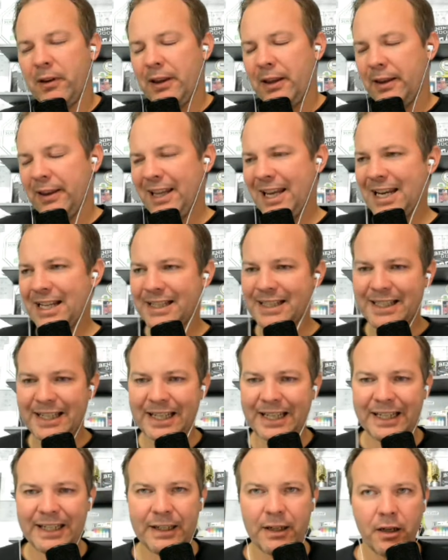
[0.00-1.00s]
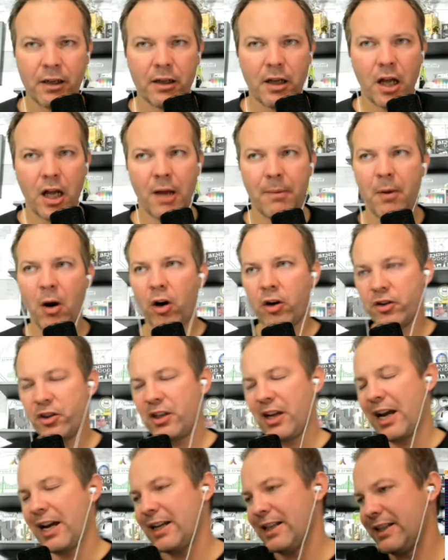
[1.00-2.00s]
Lansing um,
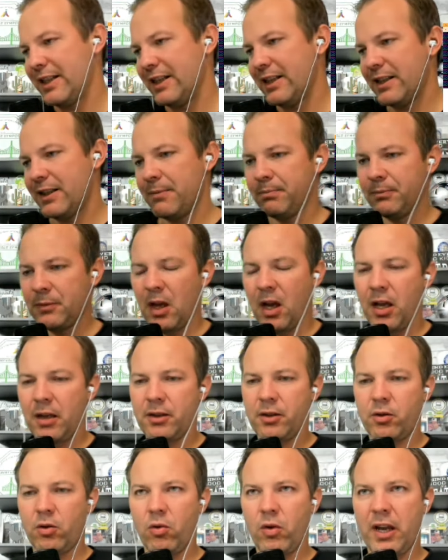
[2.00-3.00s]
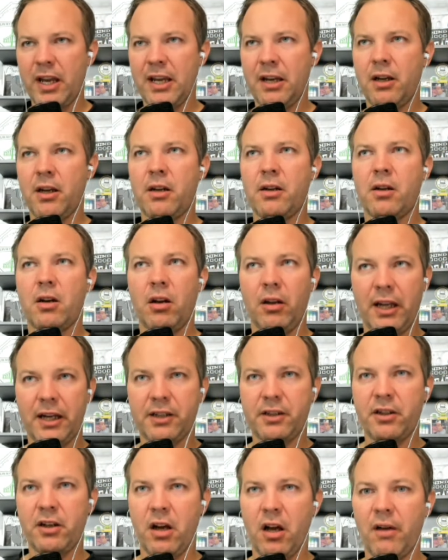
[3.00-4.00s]
Archdiocese. Uh, so a
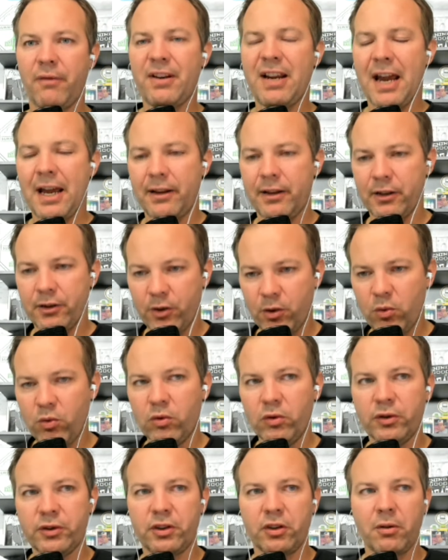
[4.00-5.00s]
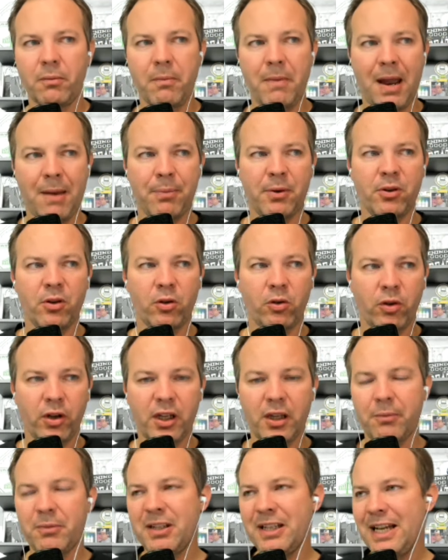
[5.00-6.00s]
collection of Catholic schools, they're mapping their
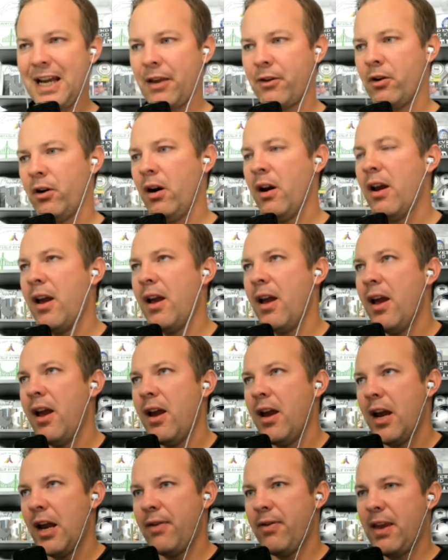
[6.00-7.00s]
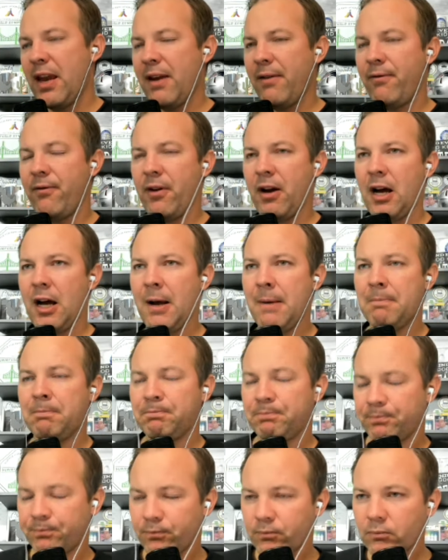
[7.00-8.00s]
curriculum together, and they've um,
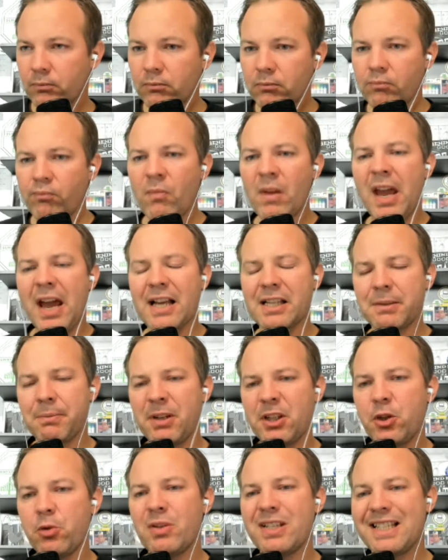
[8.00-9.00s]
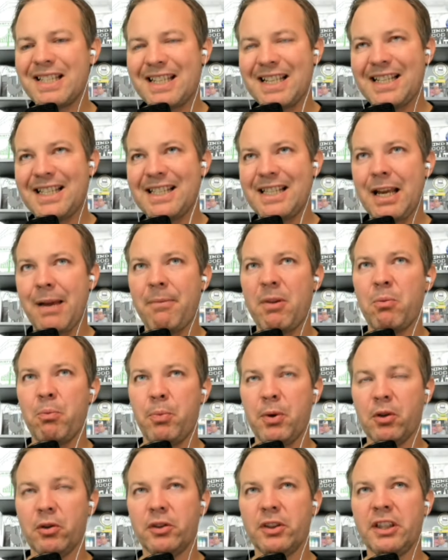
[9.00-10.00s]
asked me to assist them in
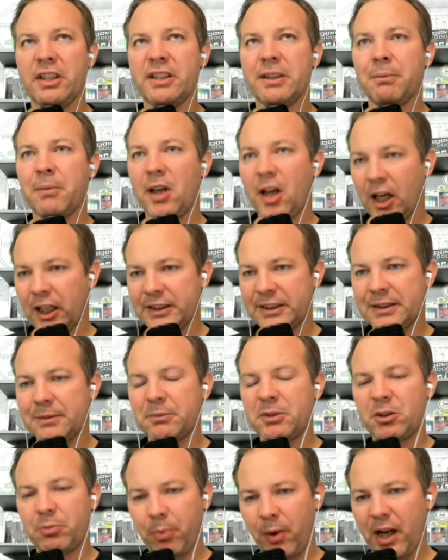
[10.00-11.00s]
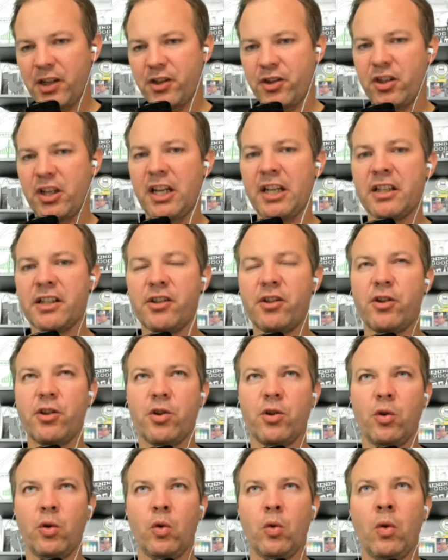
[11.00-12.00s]
building some custom spreadsheets
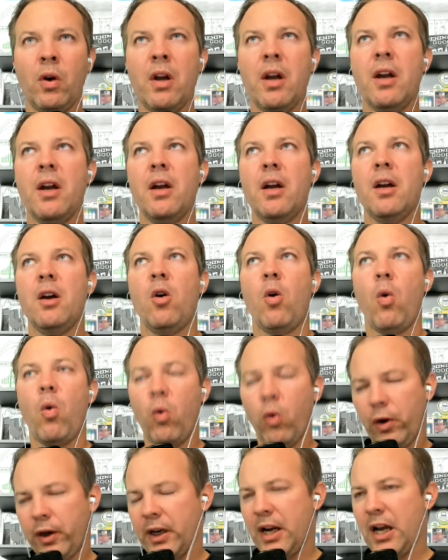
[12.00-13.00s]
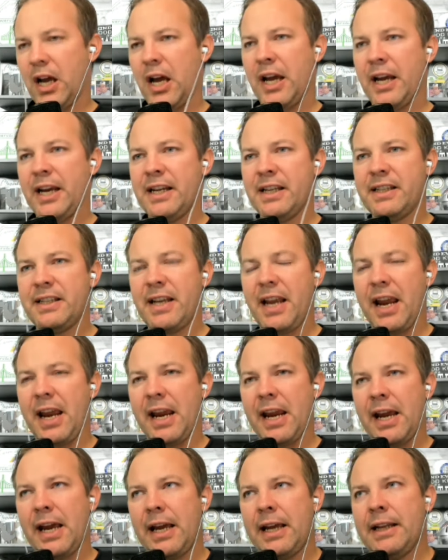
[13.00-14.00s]
to organize
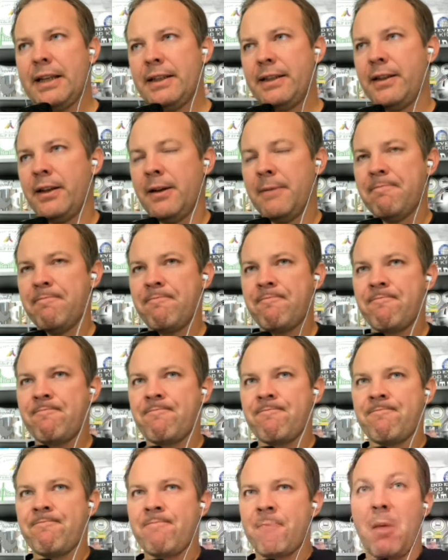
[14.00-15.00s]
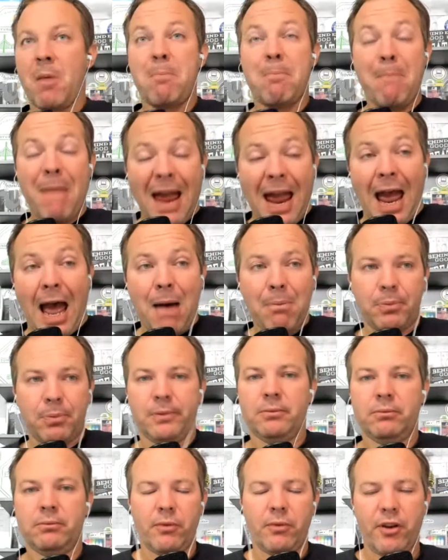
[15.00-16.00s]
and map
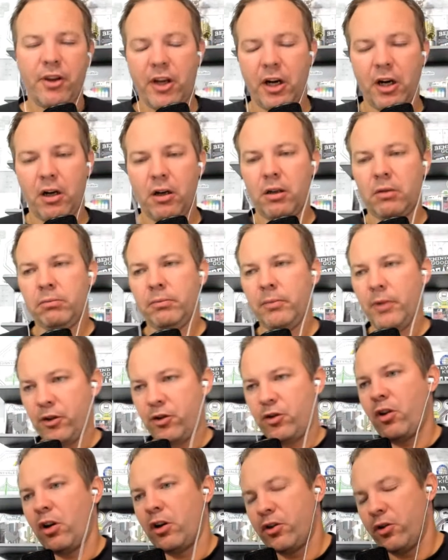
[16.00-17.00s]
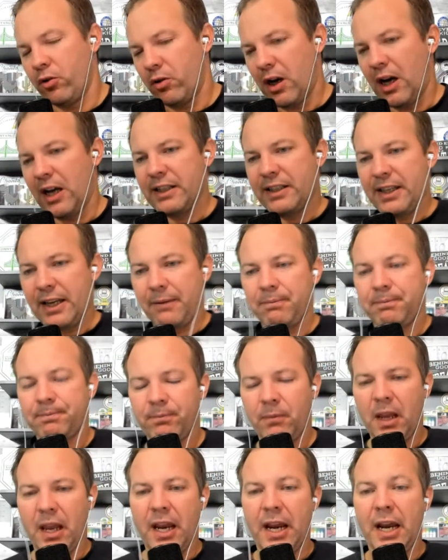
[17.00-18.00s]
their instructional content.
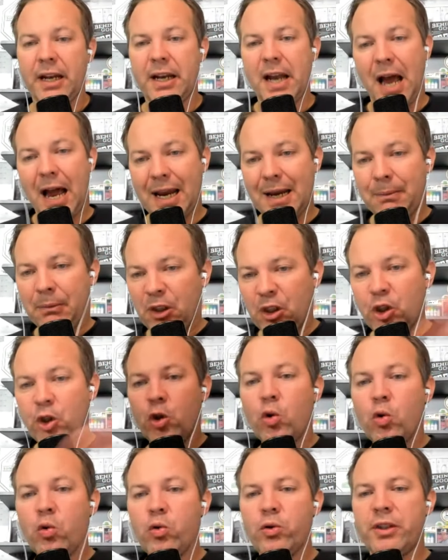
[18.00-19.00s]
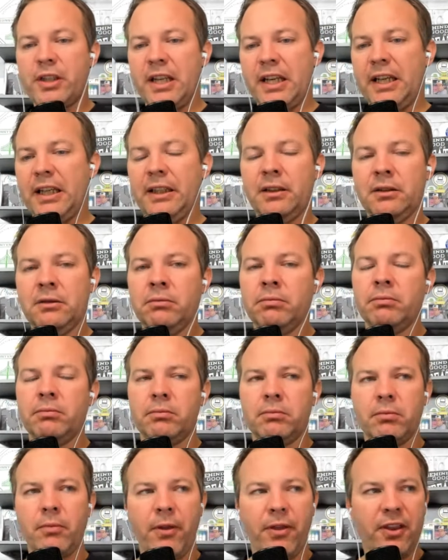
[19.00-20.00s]
And I am using
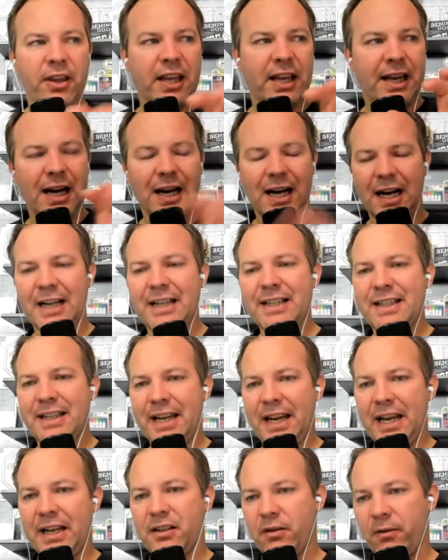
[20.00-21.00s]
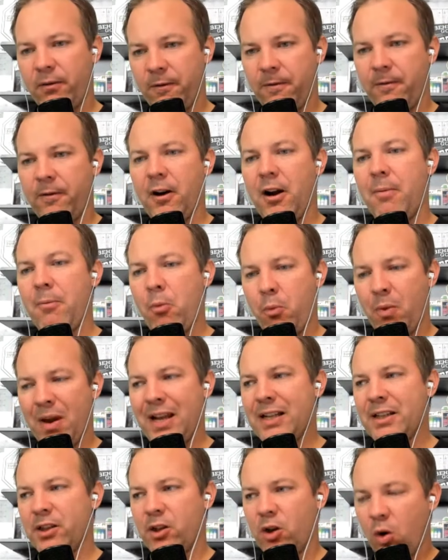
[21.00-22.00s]
the content from
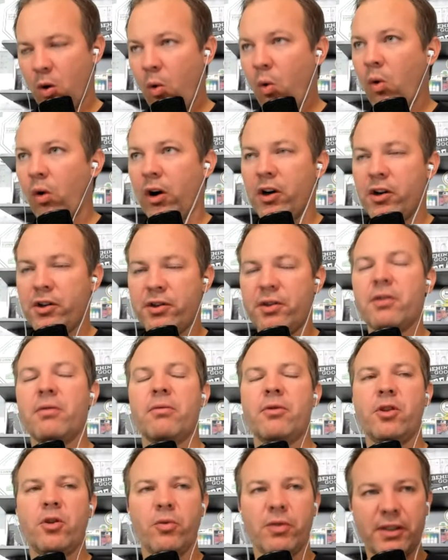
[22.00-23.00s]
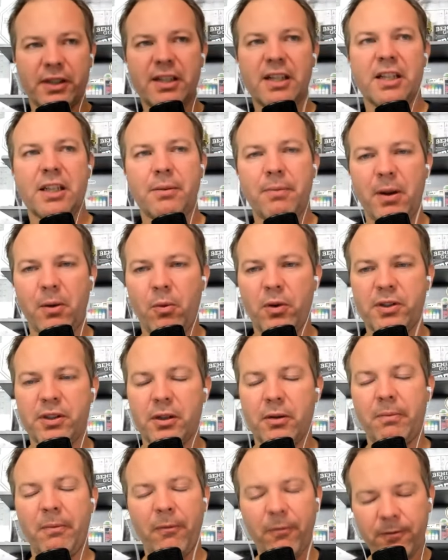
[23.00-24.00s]
Ben's course to assist me with
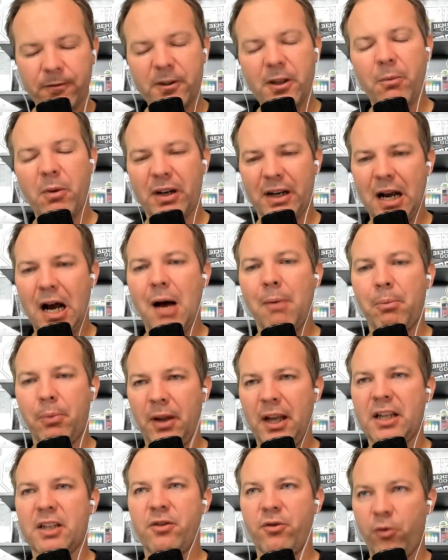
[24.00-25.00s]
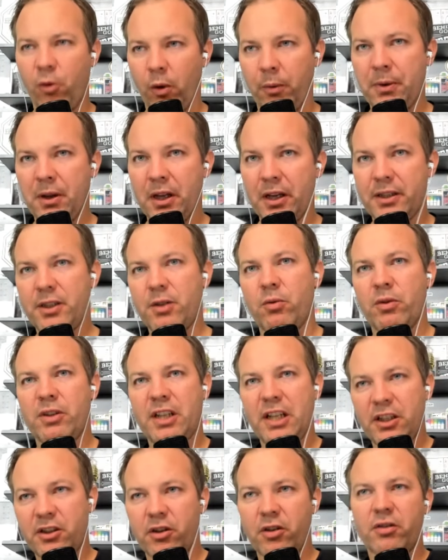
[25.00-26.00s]
some somewhat complex formulas. So a
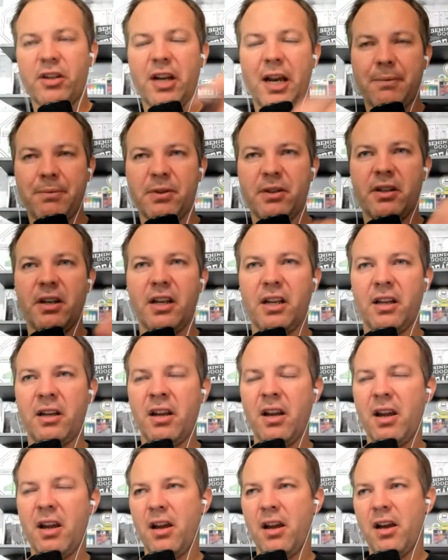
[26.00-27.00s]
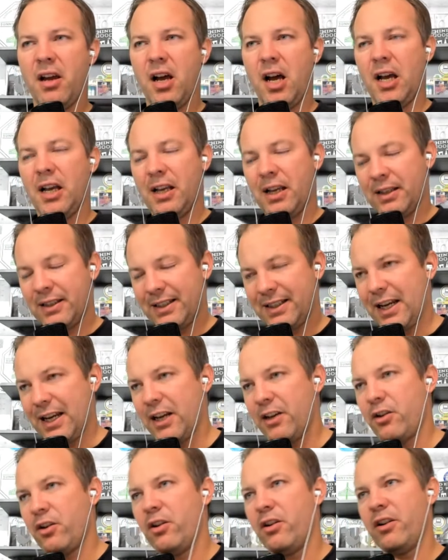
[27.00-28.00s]
teacher types in a, a
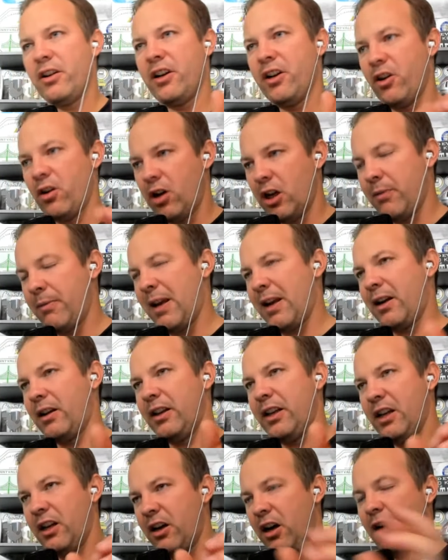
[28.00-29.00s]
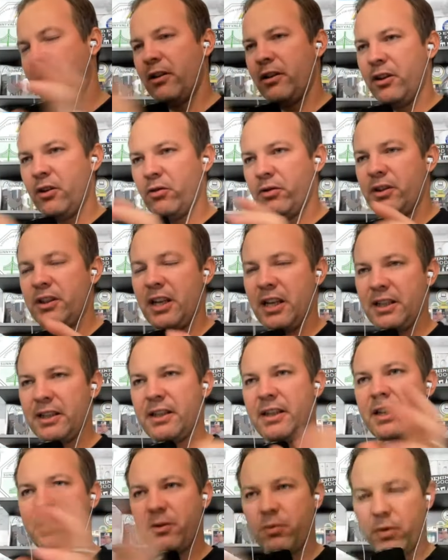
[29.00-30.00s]
standard and it automatically you know, says
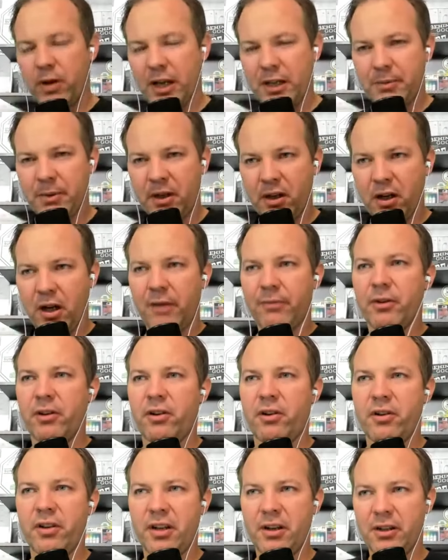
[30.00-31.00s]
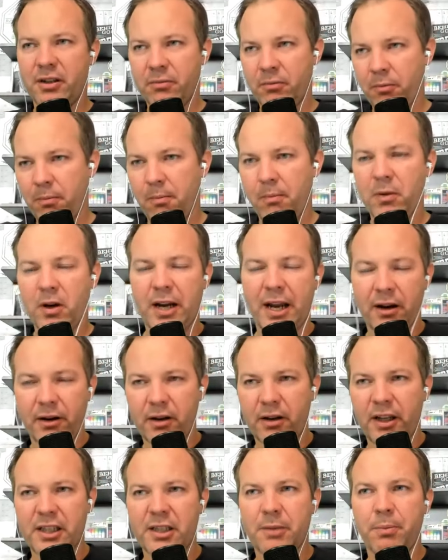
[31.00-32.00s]
this one has been covered and
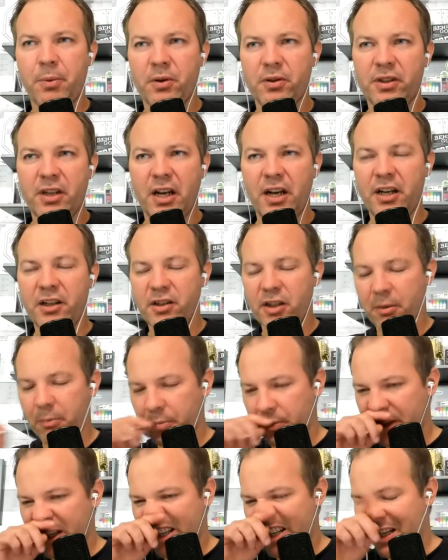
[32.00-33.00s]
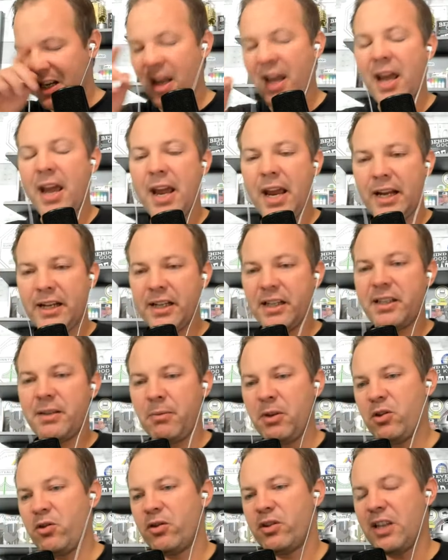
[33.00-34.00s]
calculates a percentage completed. It does some
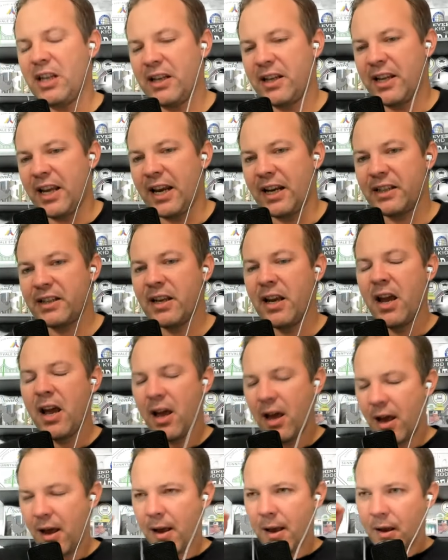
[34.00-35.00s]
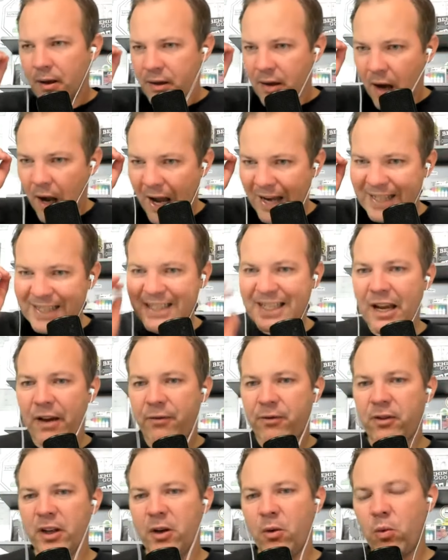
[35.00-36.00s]
interesting things. I
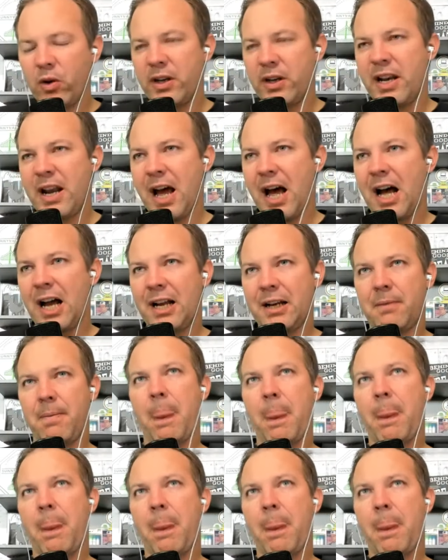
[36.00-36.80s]
definitely would not